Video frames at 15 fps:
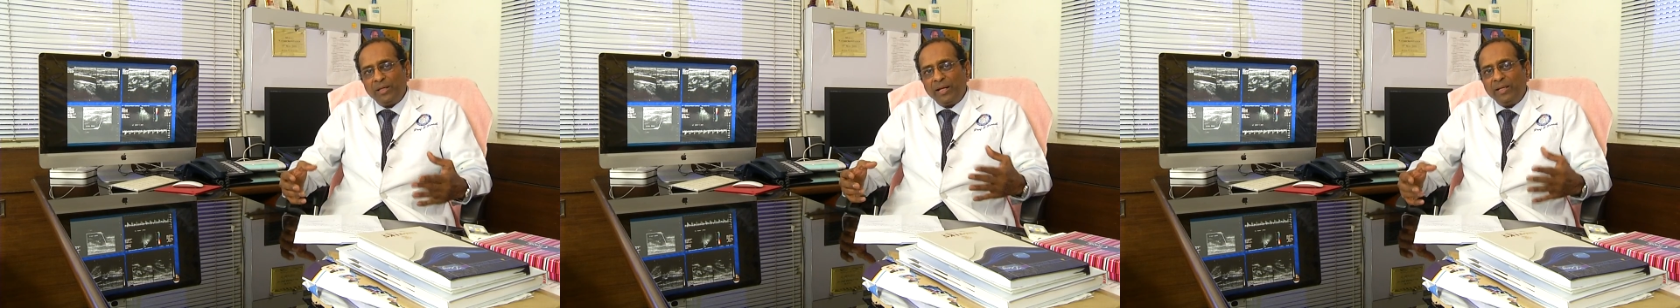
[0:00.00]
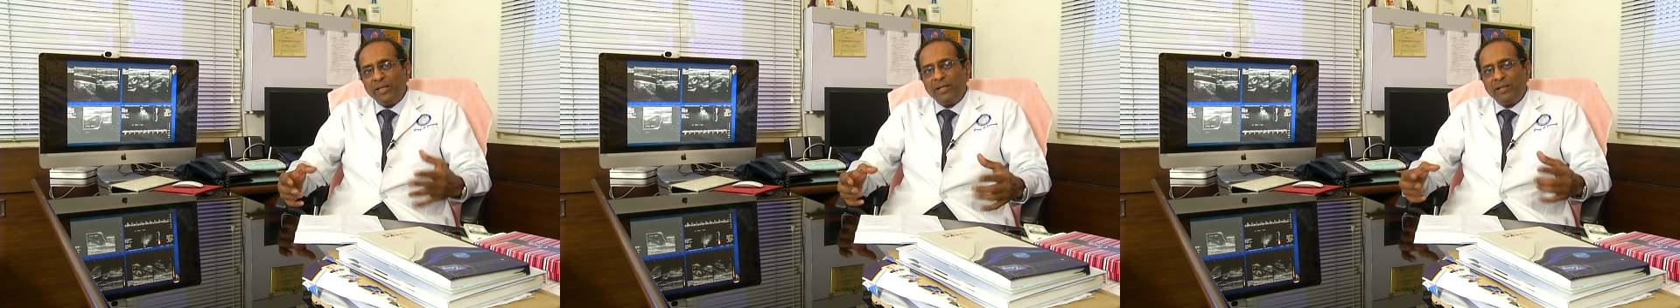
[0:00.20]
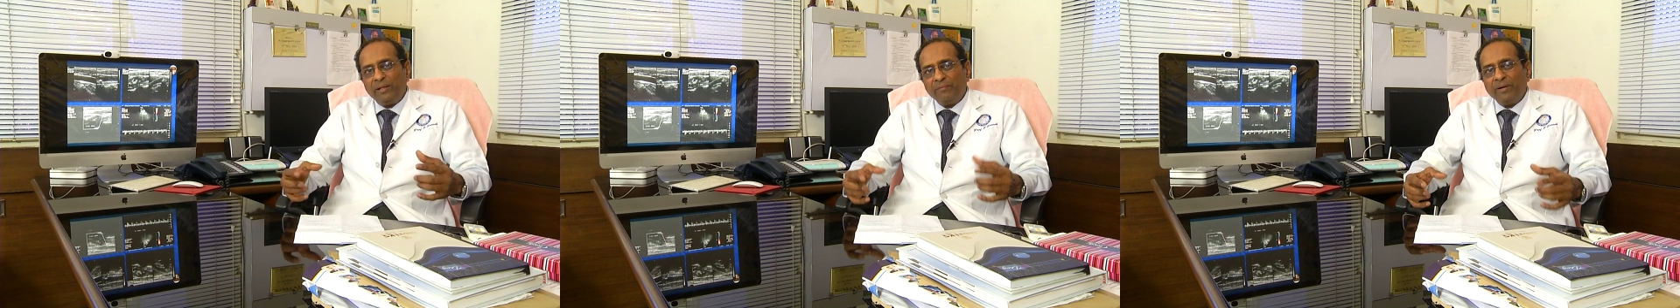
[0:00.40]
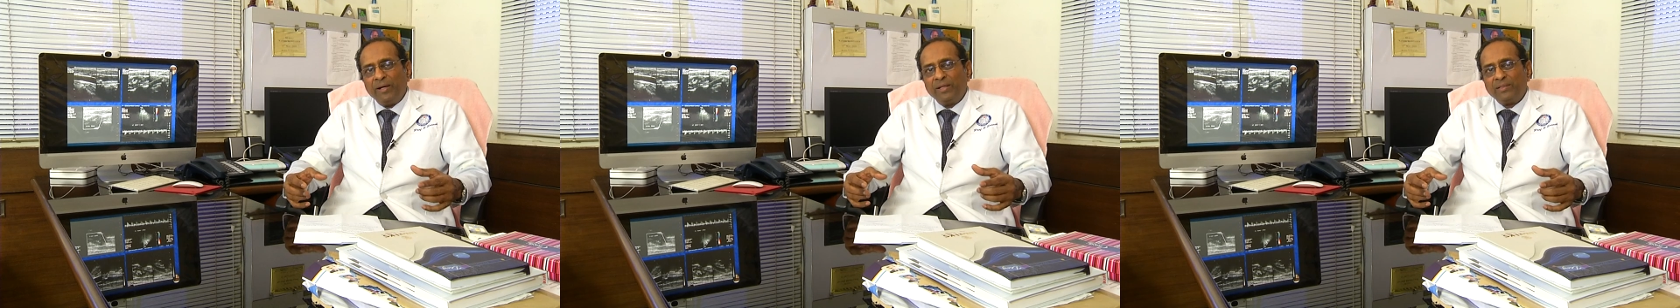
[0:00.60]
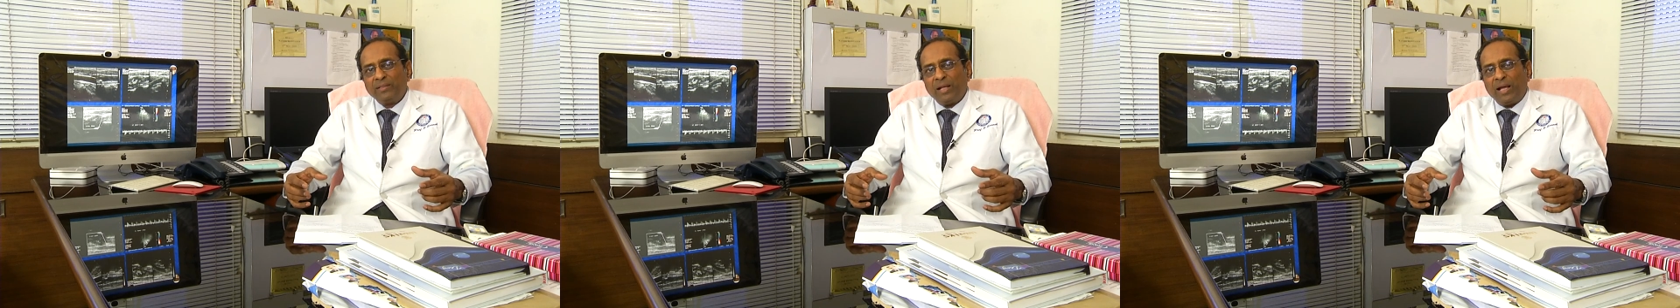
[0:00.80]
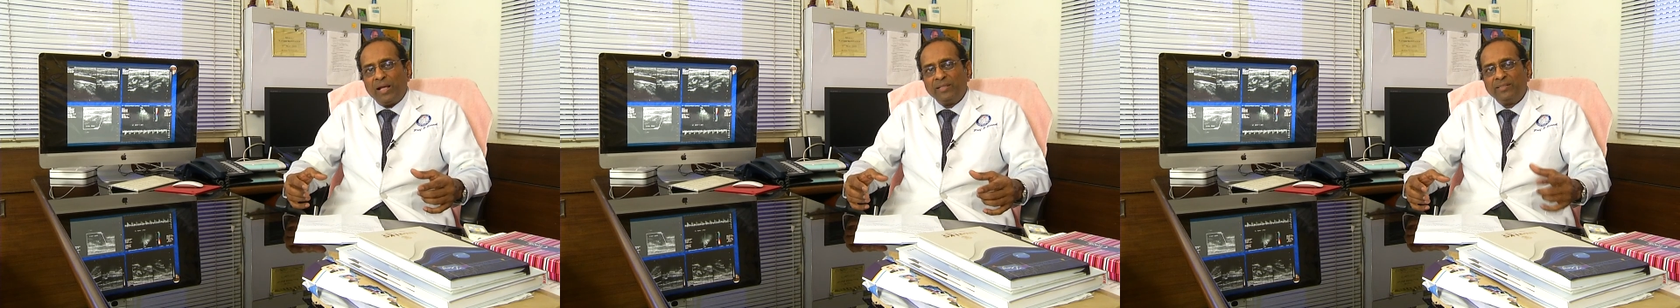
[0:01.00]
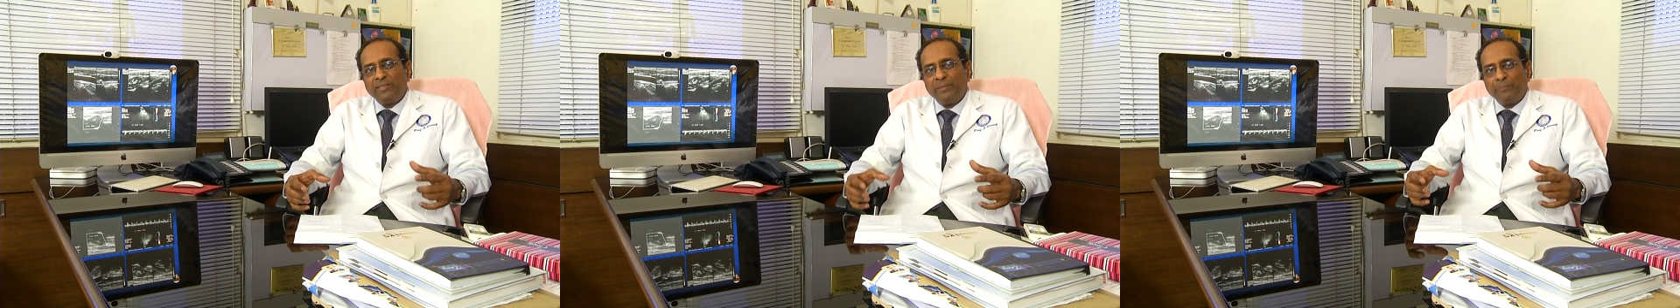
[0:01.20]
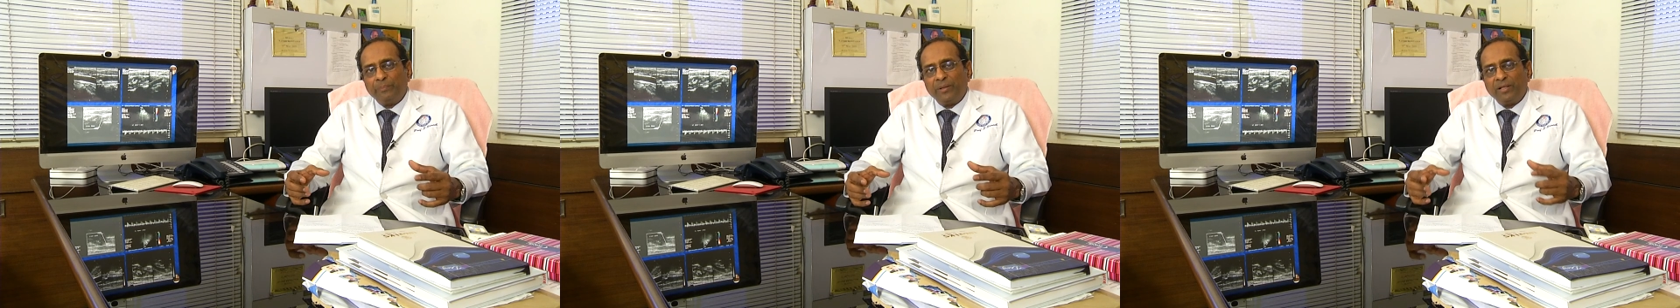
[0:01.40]
getting a device as
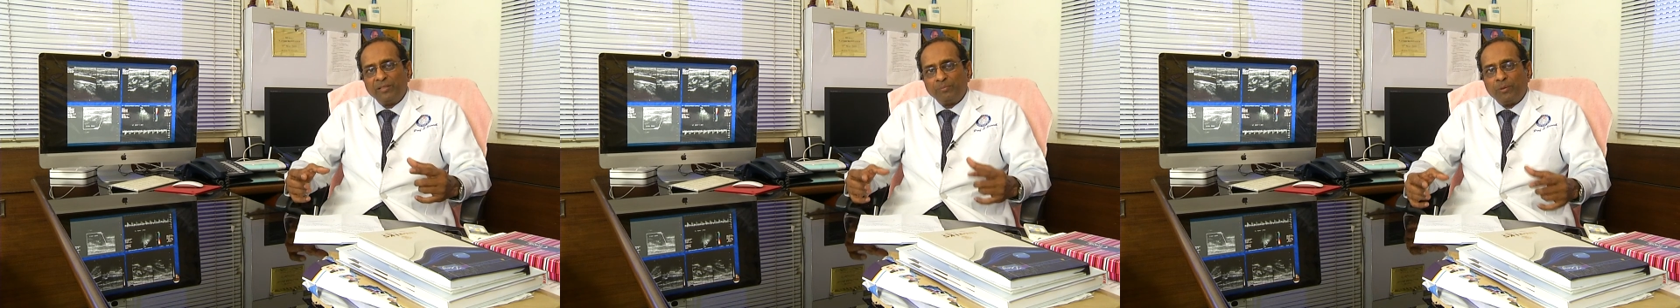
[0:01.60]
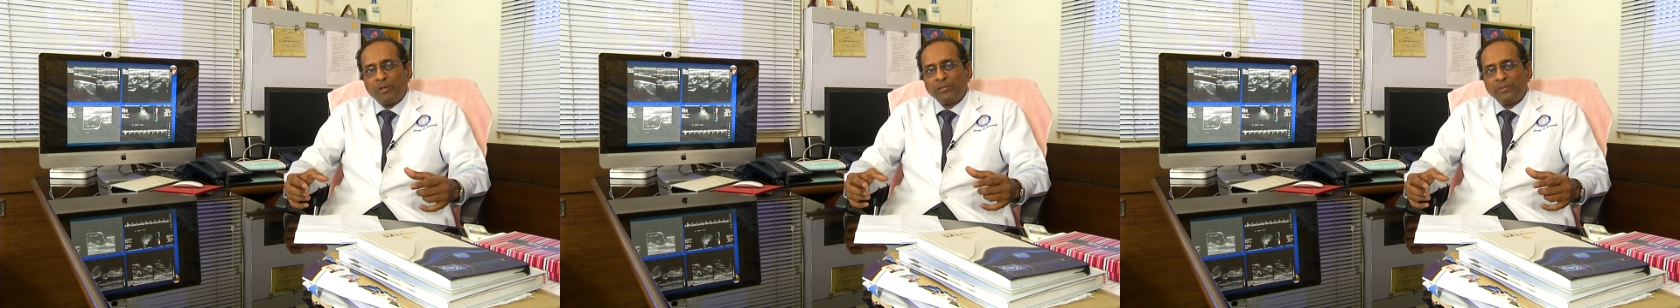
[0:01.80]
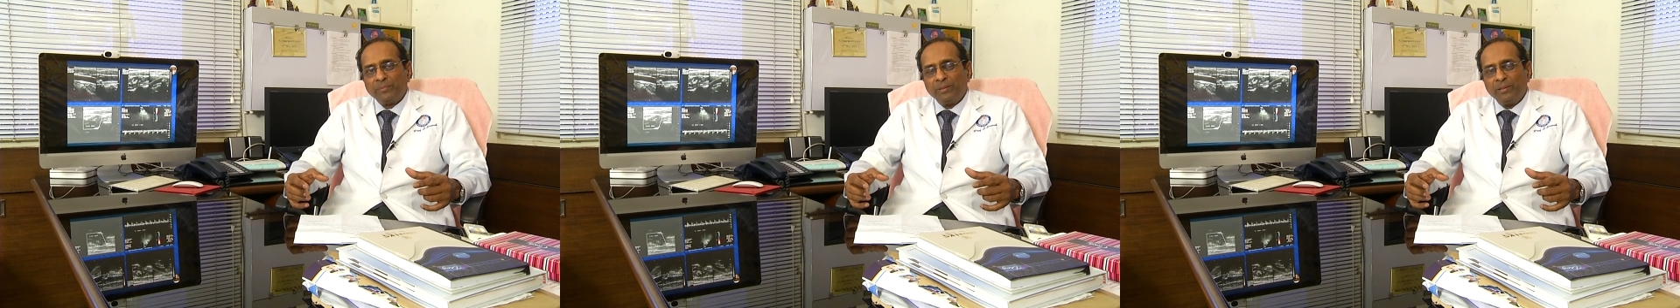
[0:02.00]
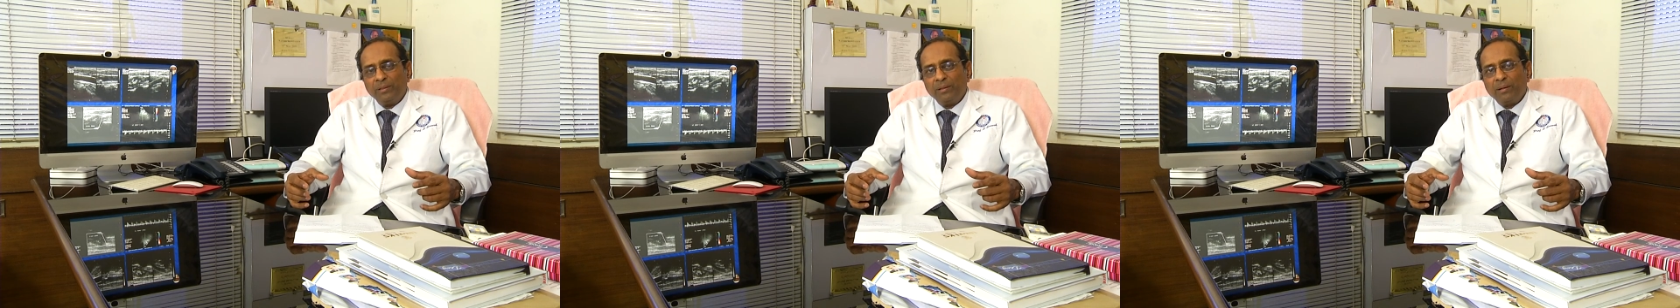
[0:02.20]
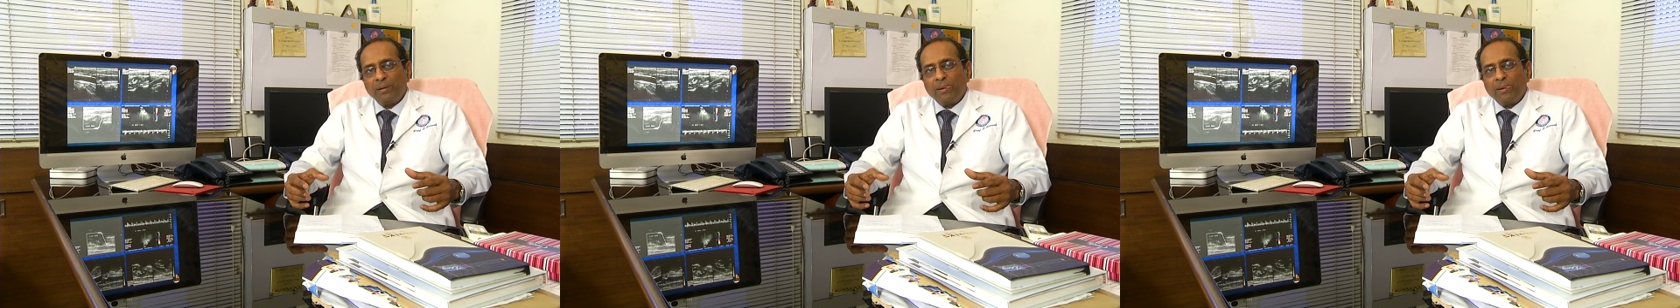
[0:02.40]
simple as possible